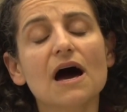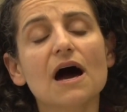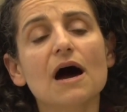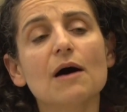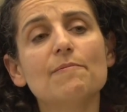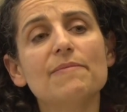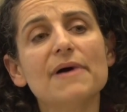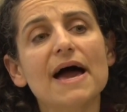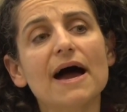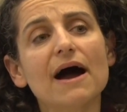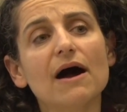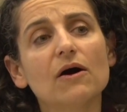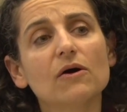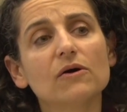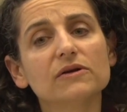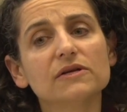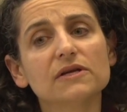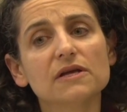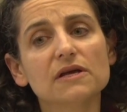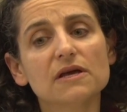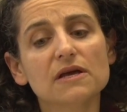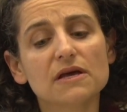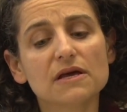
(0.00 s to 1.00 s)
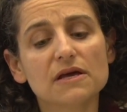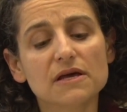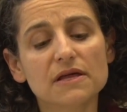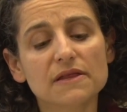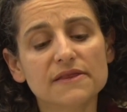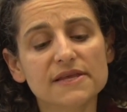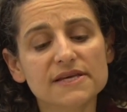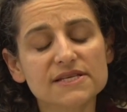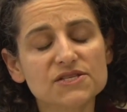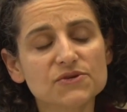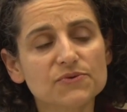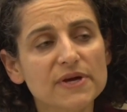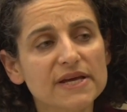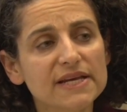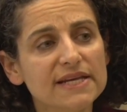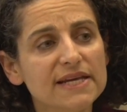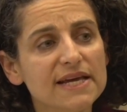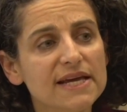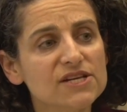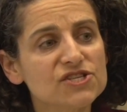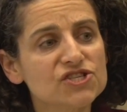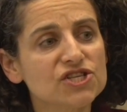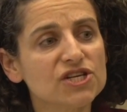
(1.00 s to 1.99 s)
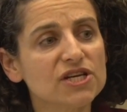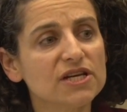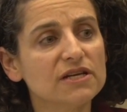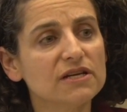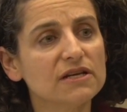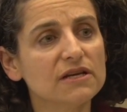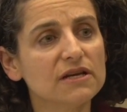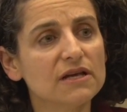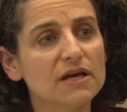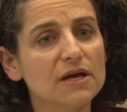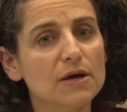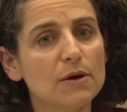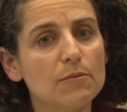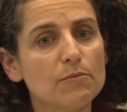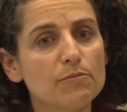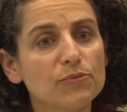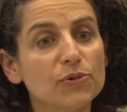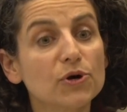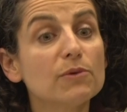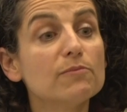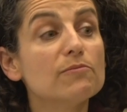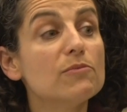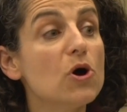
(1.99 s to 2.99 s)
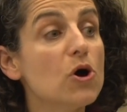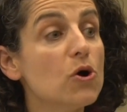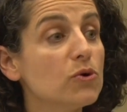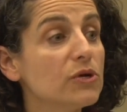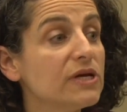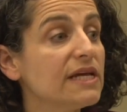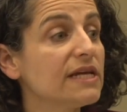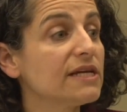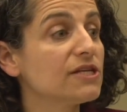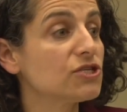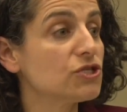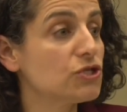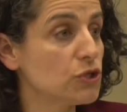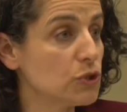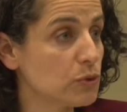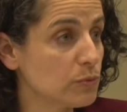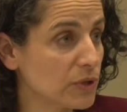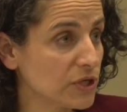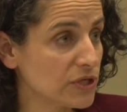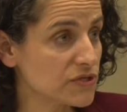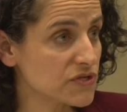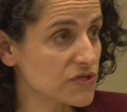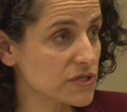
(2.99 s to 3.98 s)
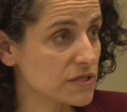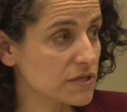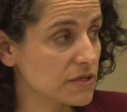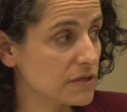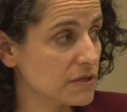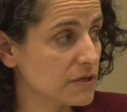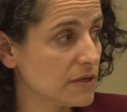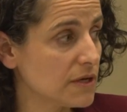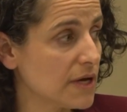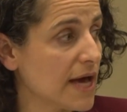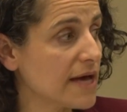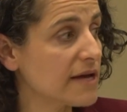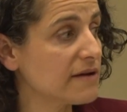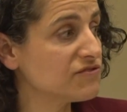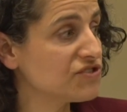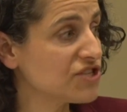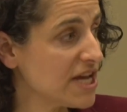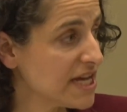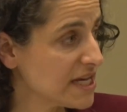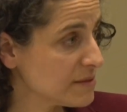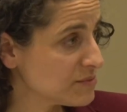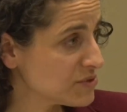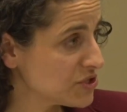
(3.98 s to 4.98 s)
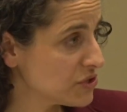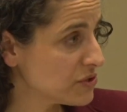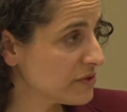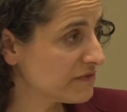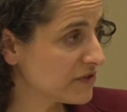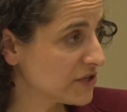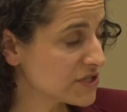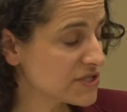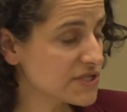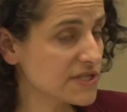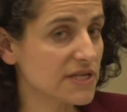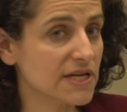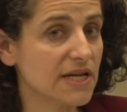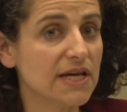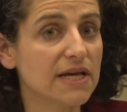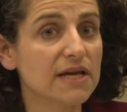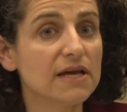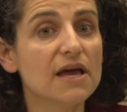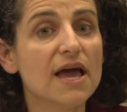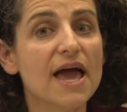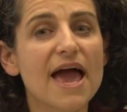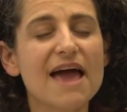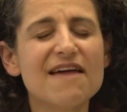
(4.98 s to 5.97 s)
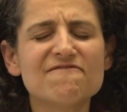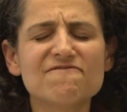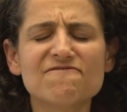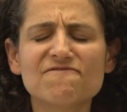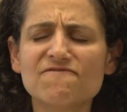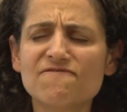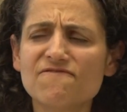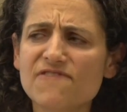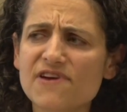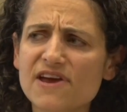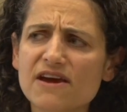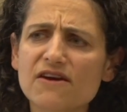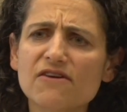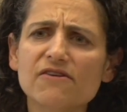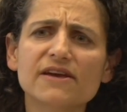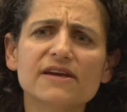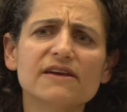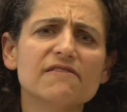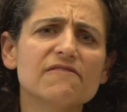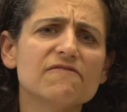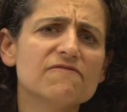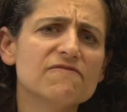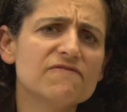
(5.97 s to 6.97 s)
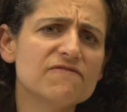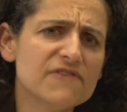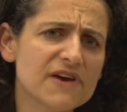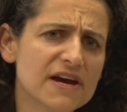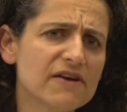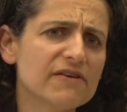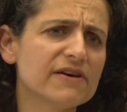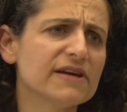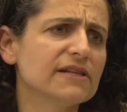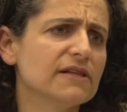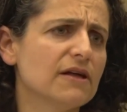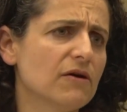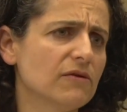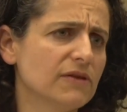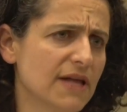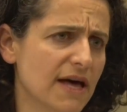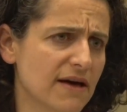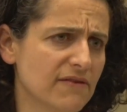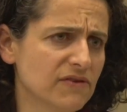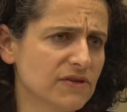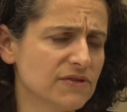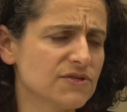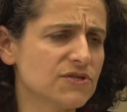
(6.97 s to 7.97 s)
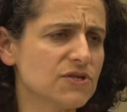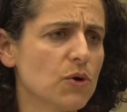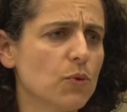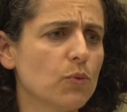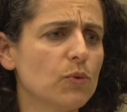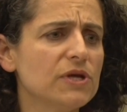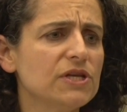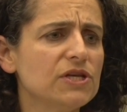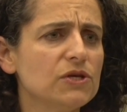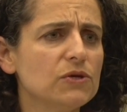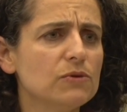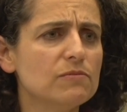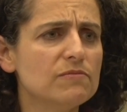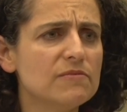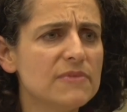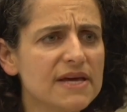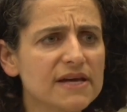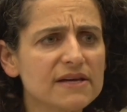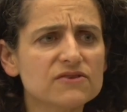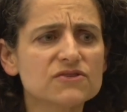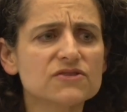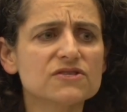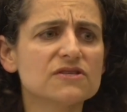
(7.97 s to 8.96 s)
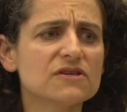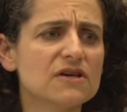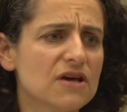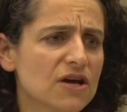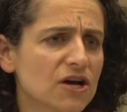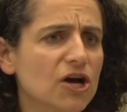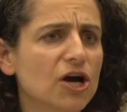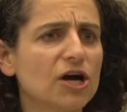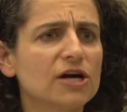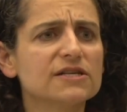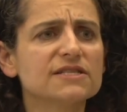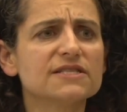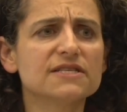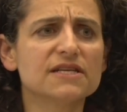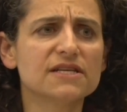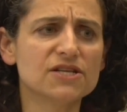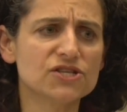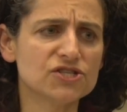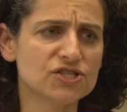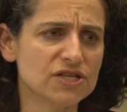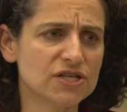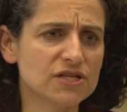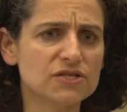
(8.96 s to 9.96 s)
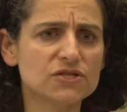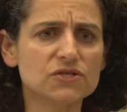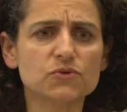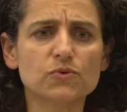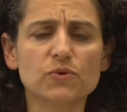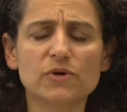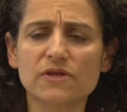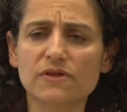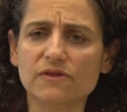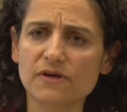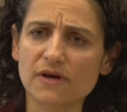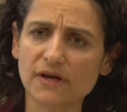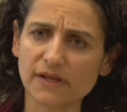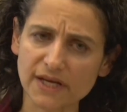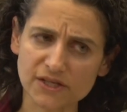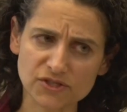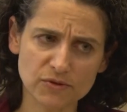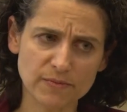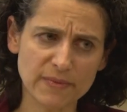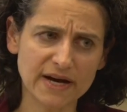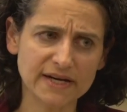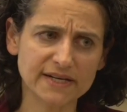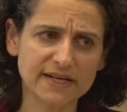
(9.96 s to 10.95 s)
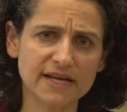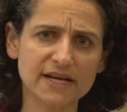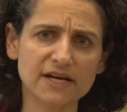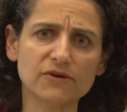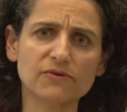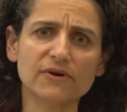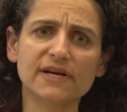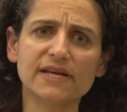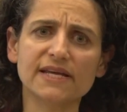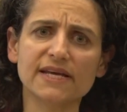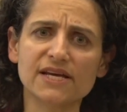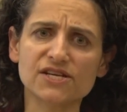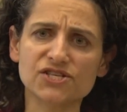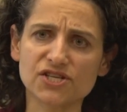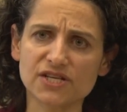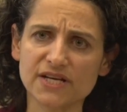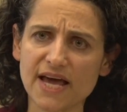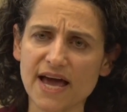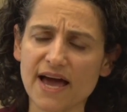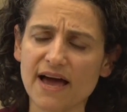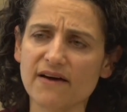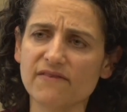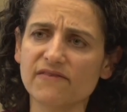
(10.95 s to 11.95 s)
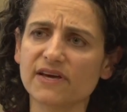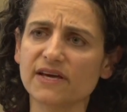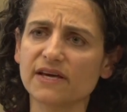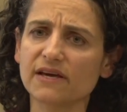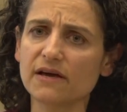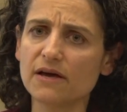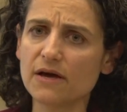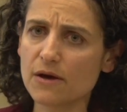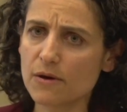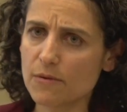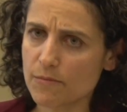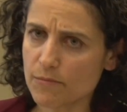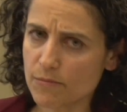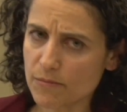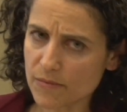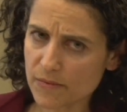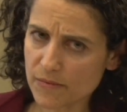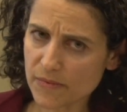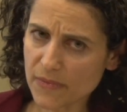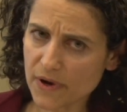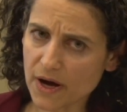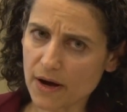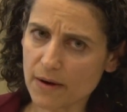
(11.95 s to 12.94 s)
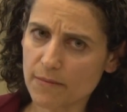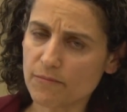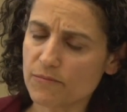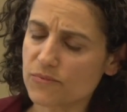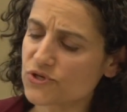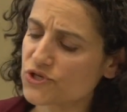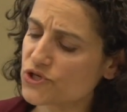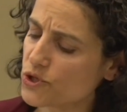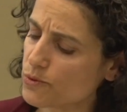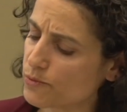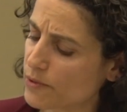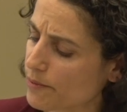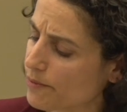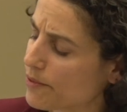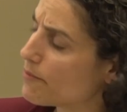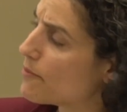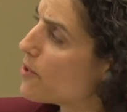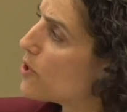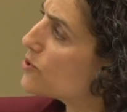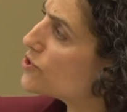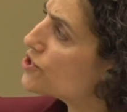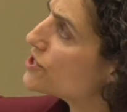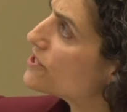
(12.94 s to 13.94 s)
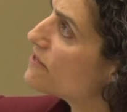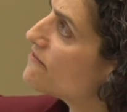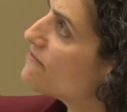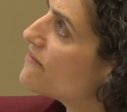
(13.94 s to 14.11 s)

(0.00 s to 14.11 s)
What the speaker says: about this radiation promoting tumors out of Jacobs University at very, very low levels. So when you mix carcinogens with electromagnetic radiation having tumor promotion